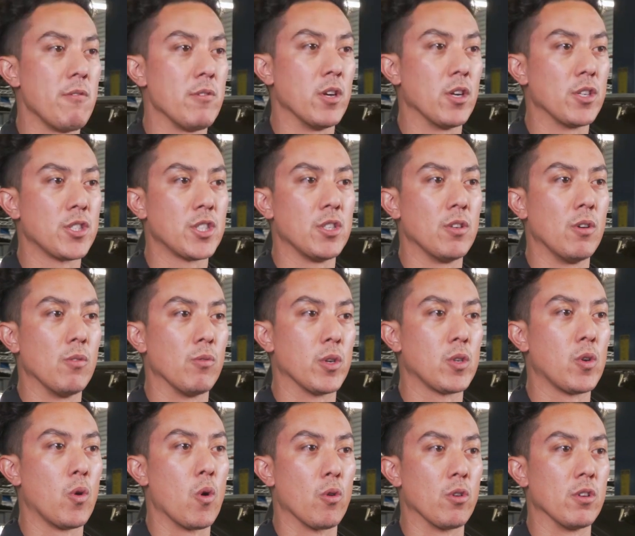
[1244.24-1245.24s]
And we also
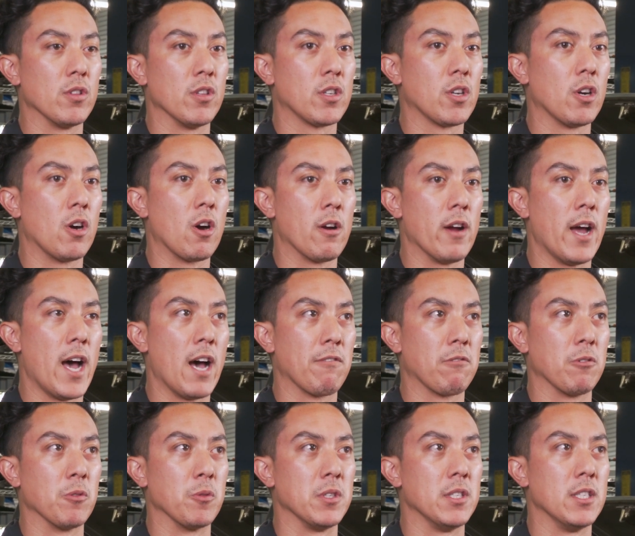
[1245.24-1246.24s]
recorded the car
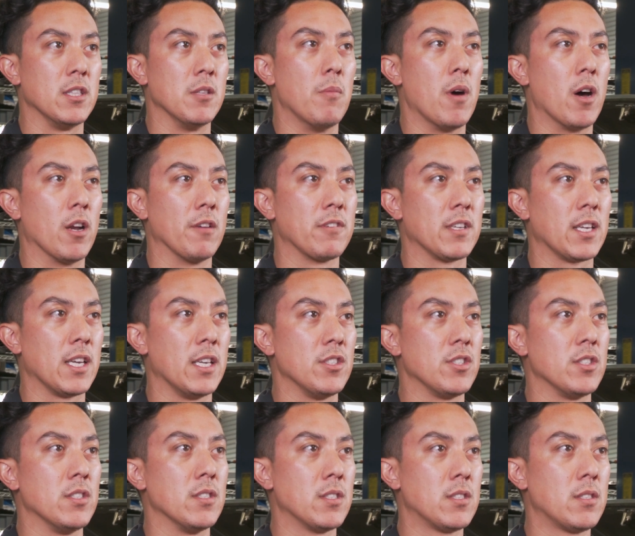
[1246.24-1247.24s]
after we did the
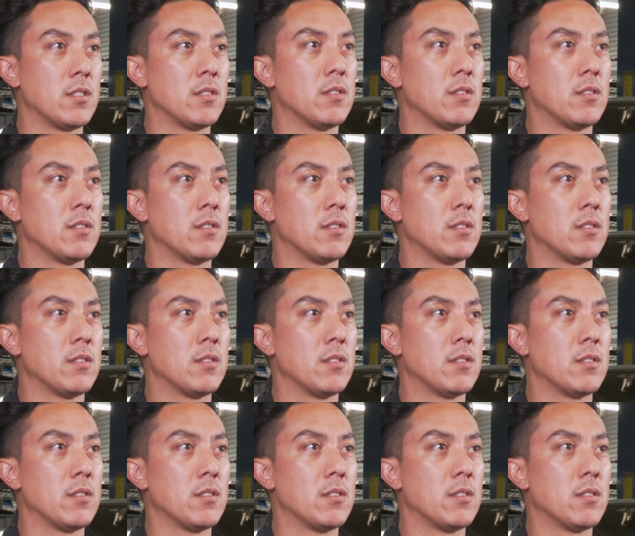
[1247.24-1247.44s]
modifications.